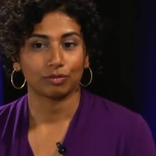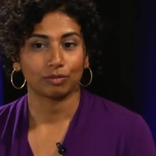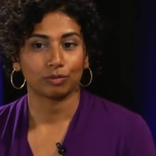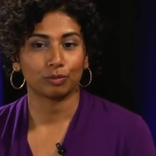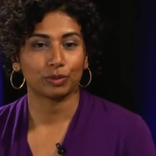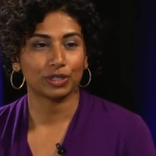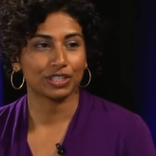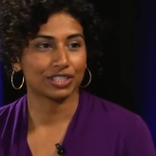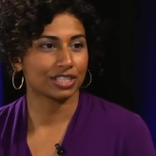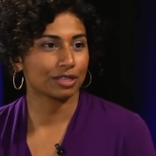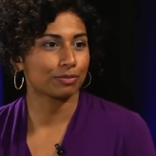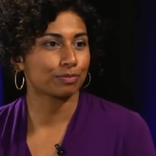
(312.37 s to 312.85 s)

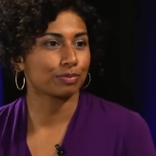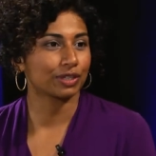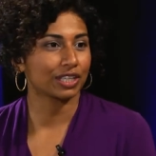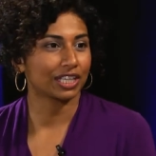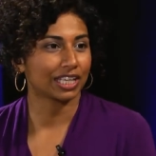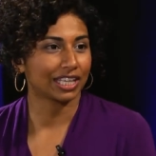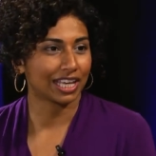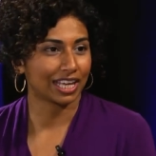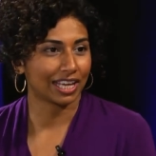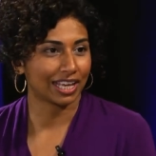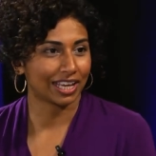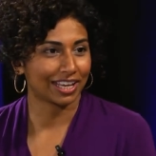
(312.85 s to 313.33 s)
we
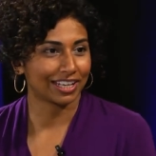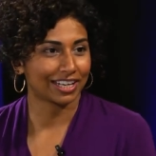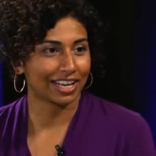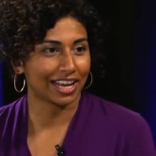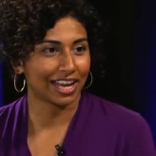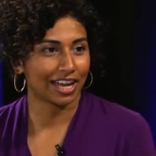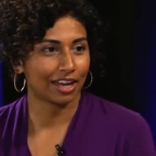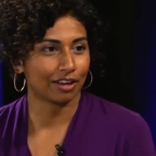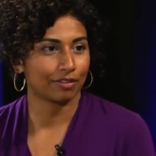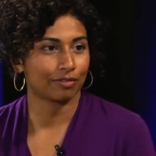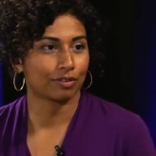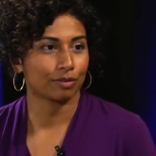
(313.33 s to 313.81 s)
simply can't
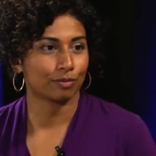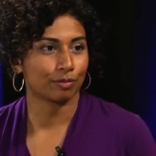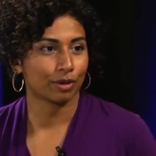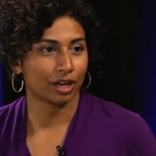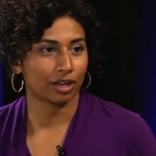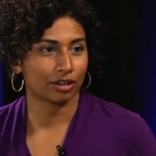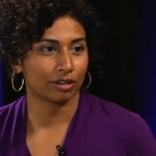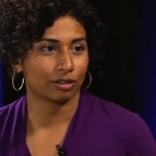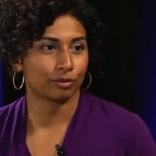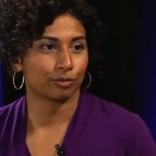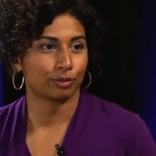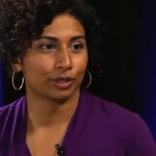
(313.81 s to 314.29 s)
have the
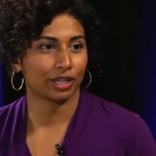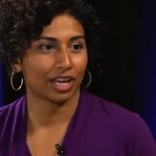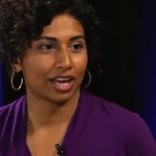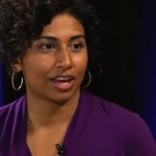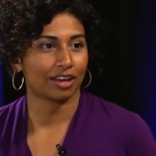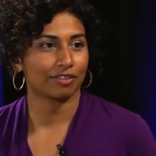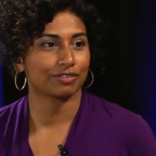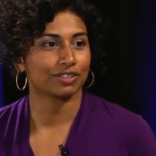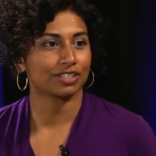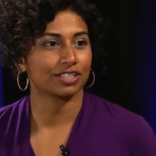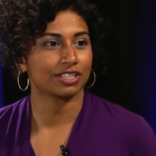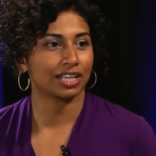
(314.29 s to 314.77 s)
model we
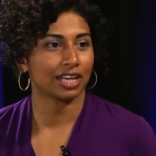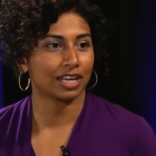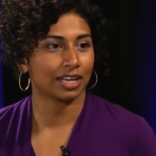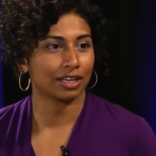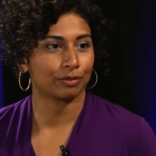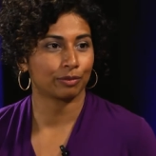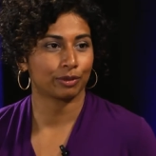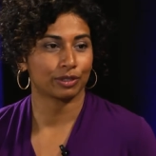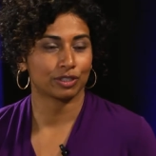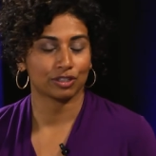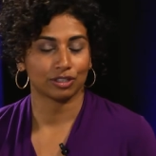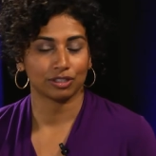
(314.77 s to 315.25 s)
have
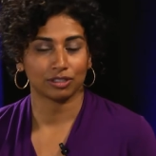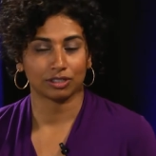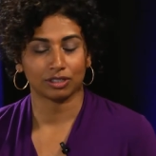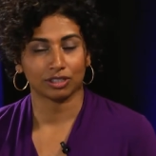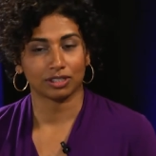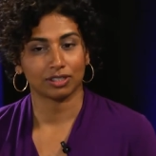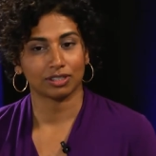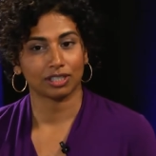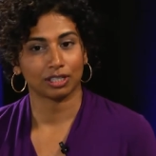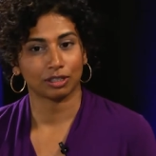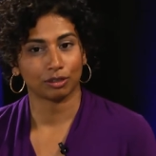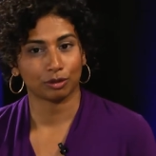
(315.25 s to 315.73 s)
today, which is
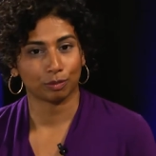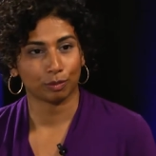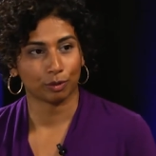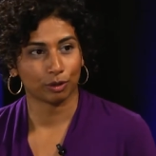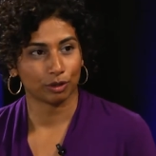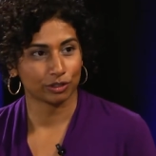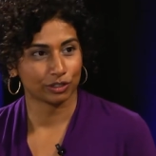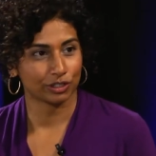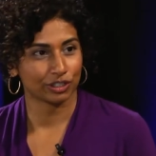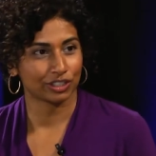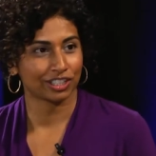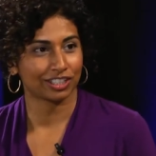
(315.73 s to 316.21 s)
a single
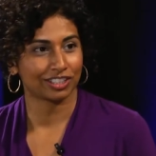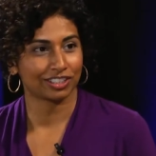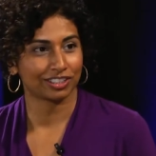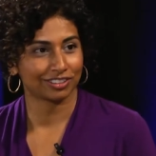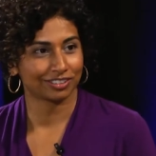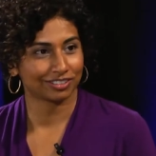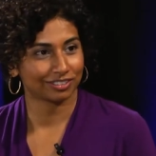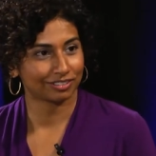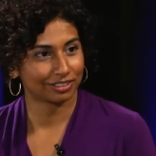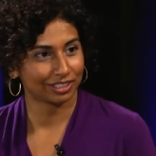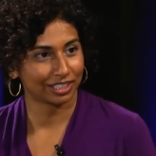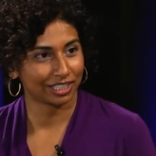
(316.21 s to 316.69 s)

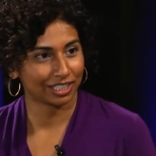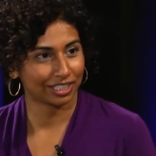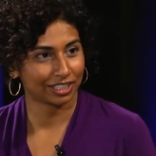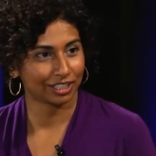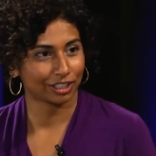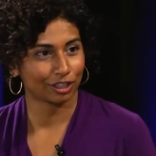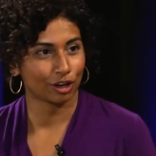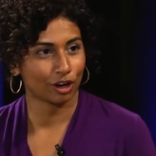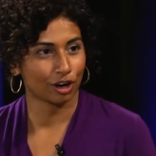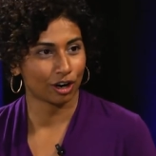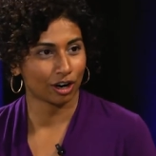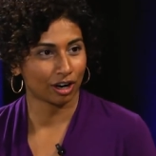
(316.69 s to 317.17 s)
person
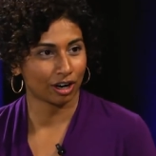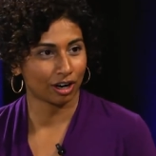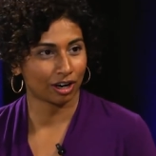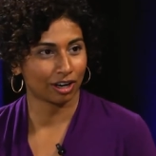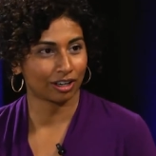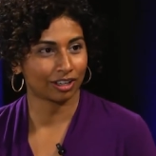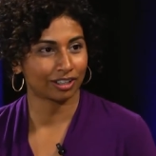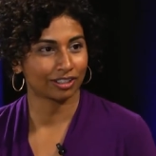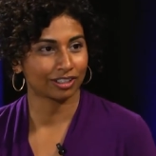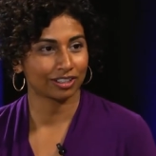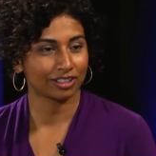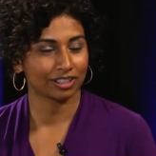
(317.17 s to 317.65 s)
in a
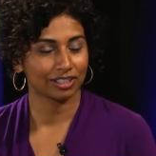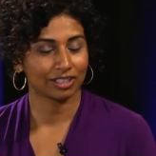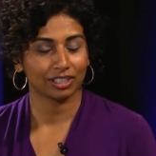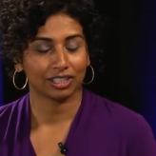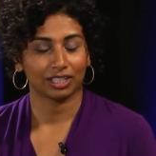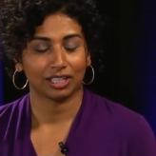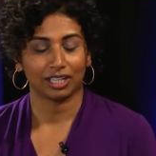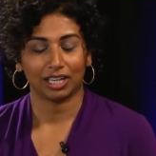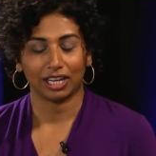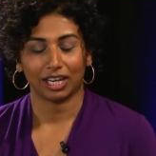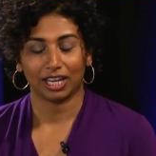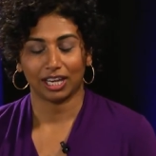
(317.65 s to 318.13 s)
car
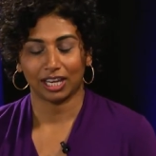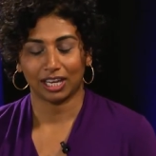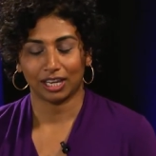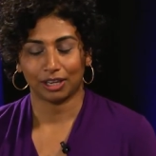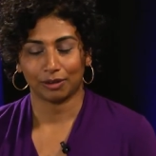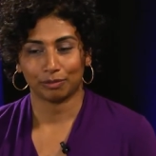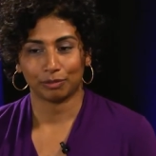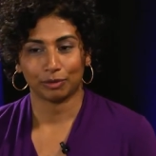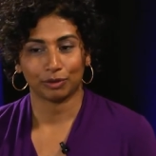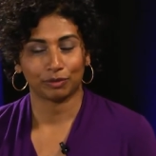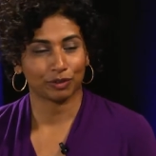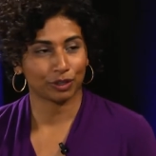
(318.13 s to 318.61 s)

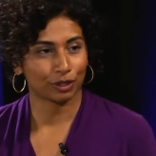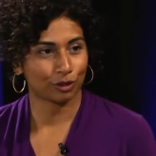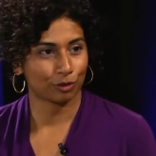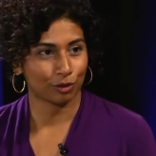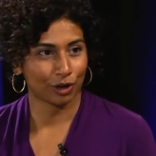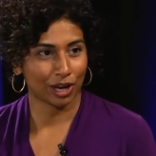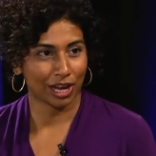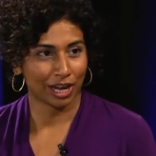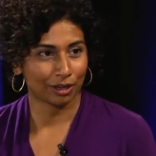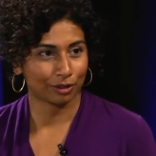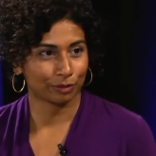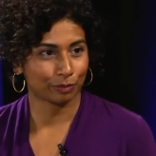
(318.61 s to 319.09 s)
moving
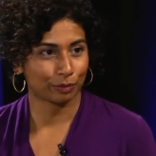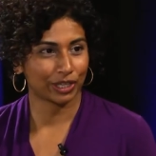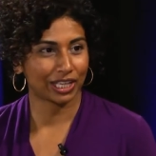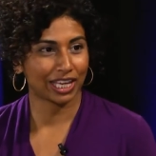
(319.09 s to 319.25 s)
around.